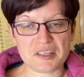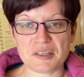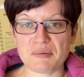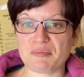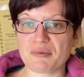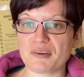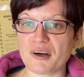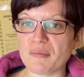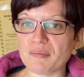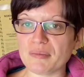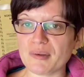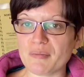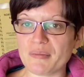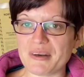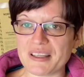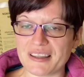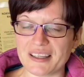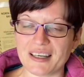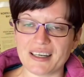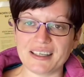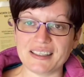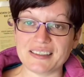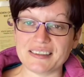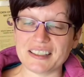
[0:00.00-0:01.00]
The problem with
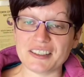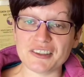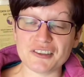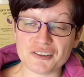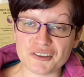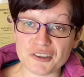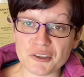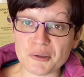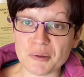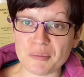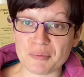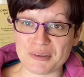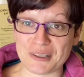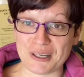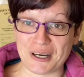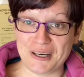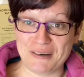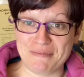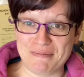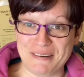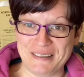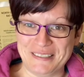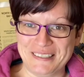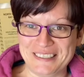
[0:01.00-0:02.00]
that is it's too
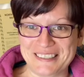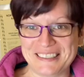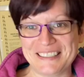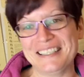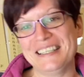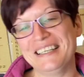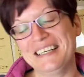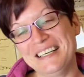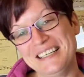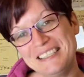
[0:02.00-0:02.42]
absorbent.